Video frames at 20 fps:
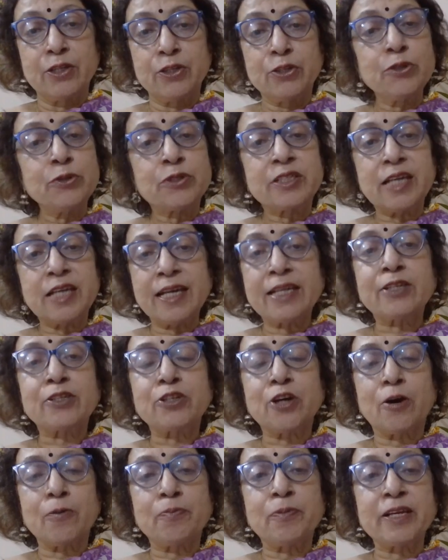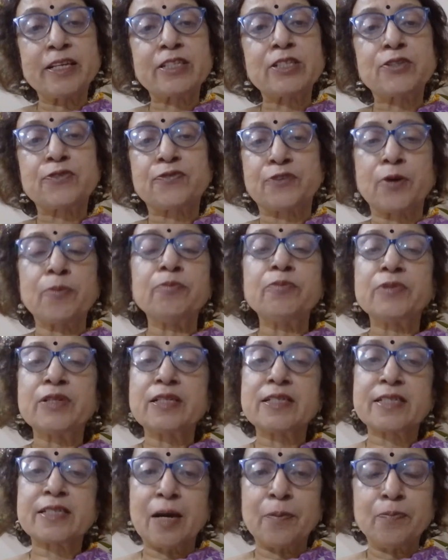You take topics from
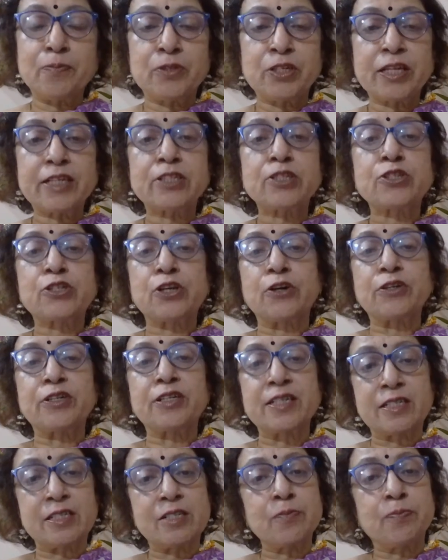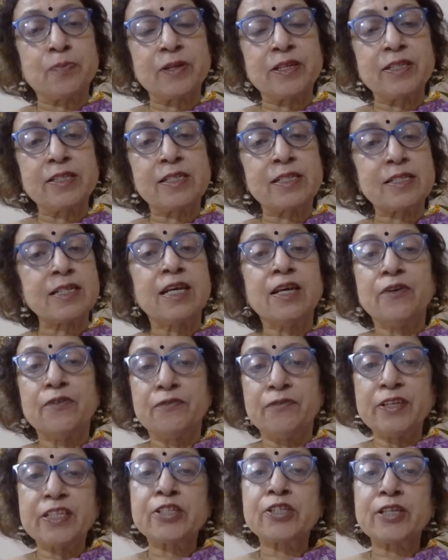subjects or disciplines
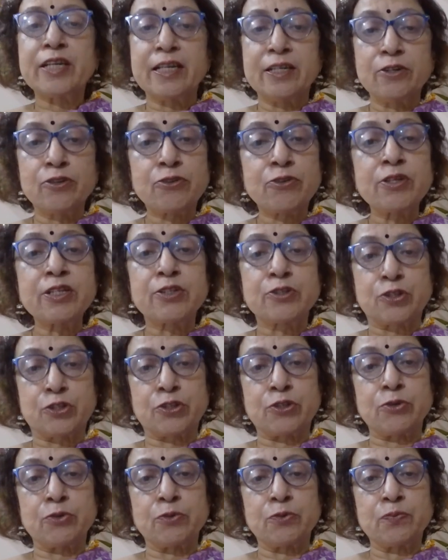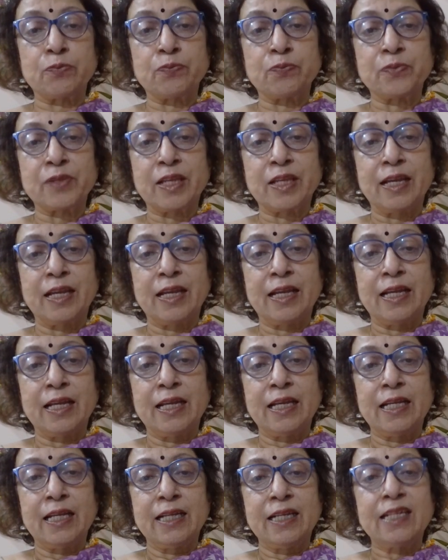which interest you.
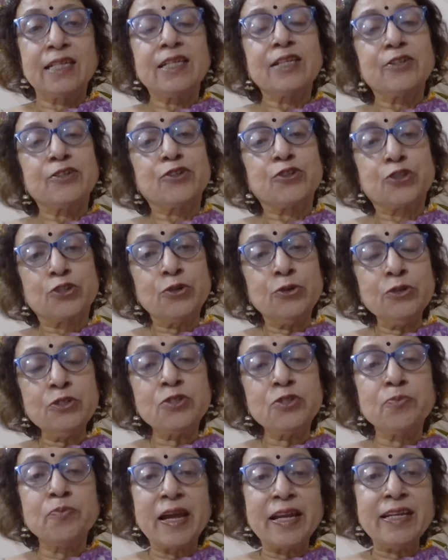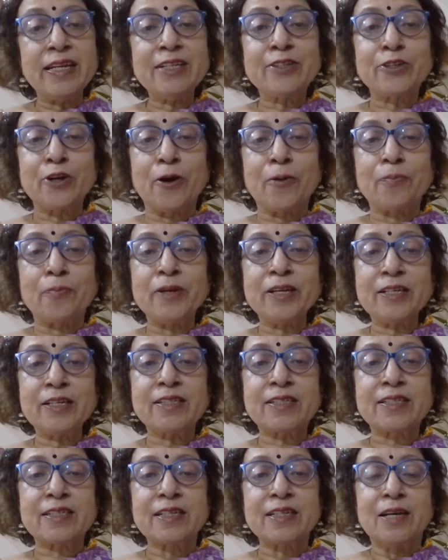Choose many
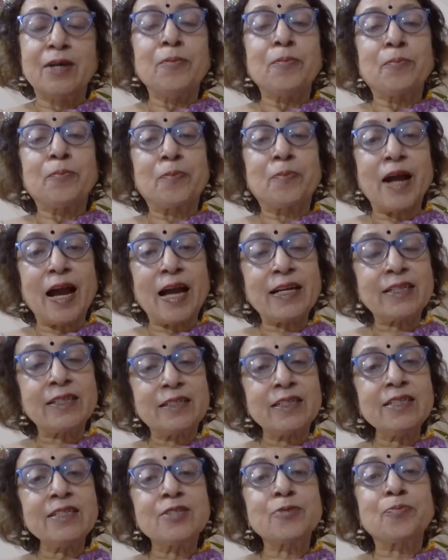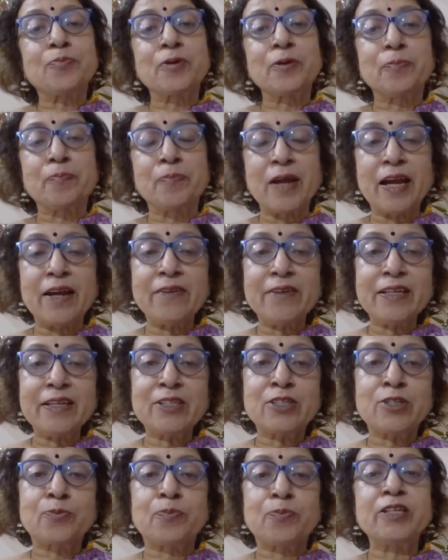topics, practice preparing
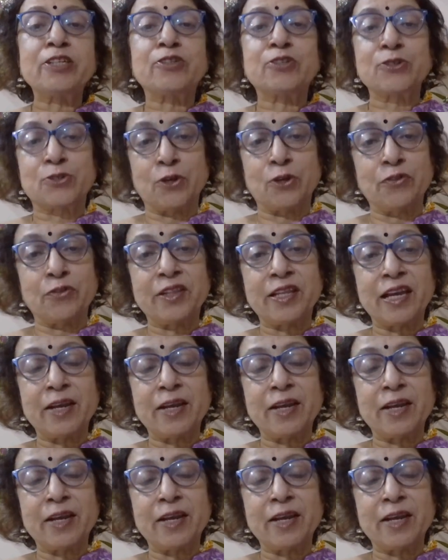speeches on